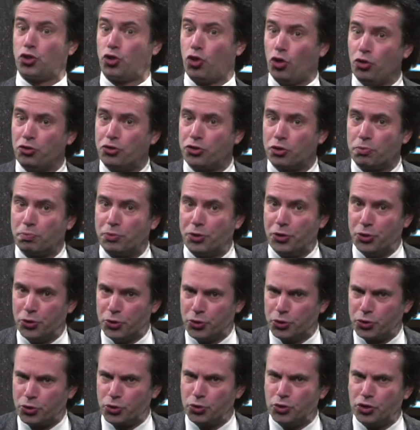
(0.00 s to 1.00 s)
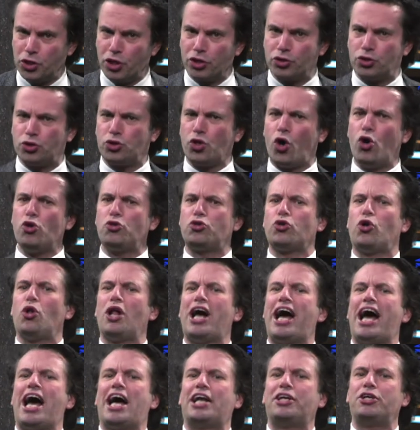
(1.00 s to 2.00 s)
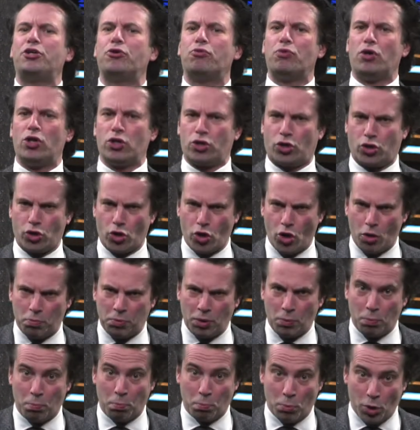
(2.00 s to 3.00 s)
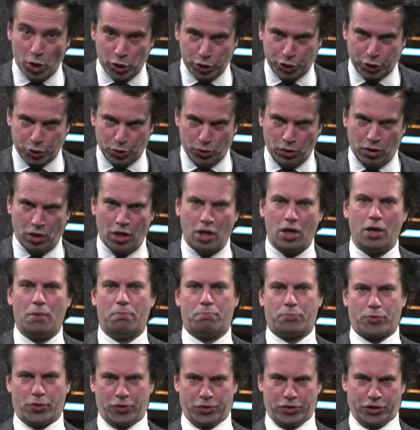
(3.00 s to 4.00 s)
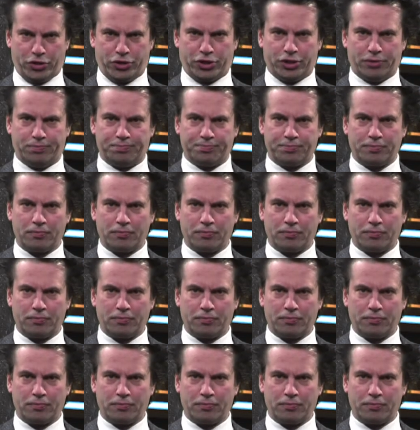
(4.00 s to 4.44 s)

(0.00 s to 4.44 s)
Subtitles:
contribute to the total annual global module production.